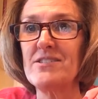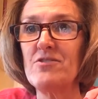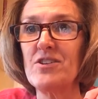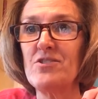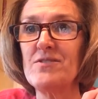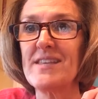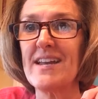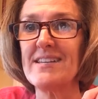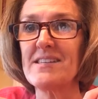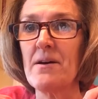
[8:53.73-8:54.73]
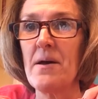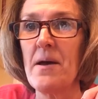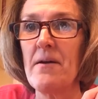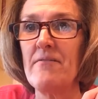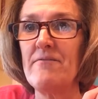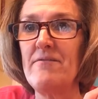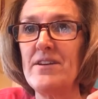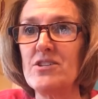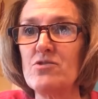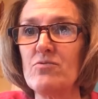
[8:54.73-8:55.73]
you can use that as a
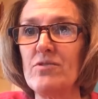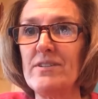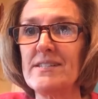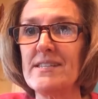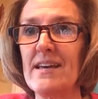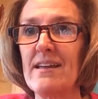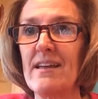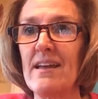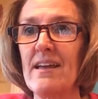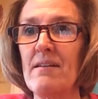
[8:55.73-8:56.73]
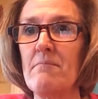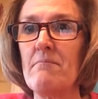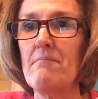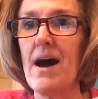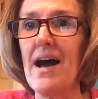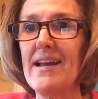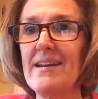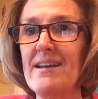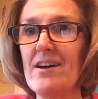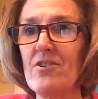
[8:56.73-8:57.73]
visual, is that my
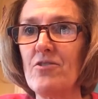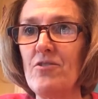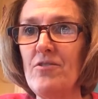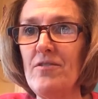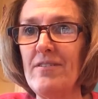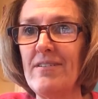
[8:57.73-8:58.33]
knuckle,